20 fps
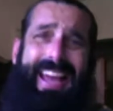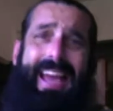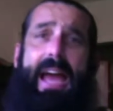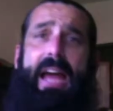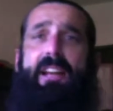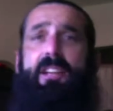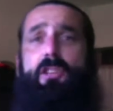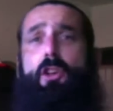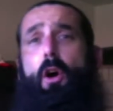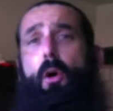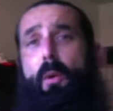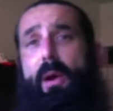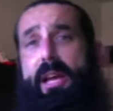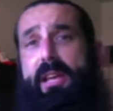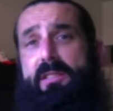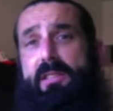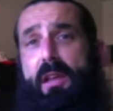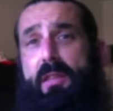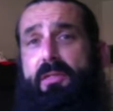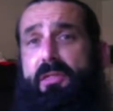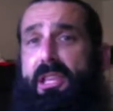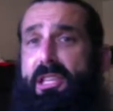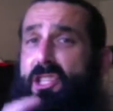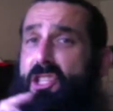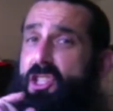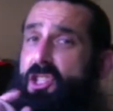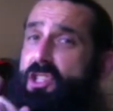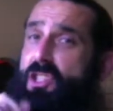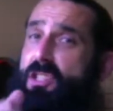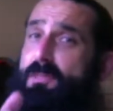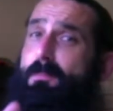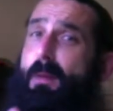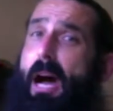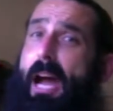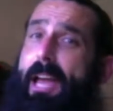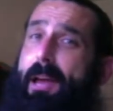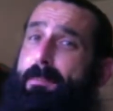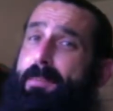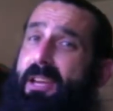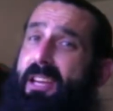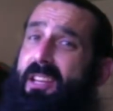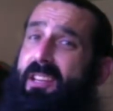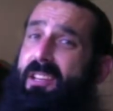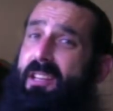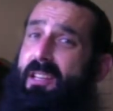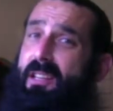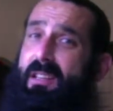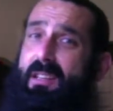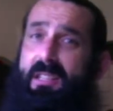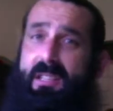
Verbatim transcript: And as always, this is just my opinion.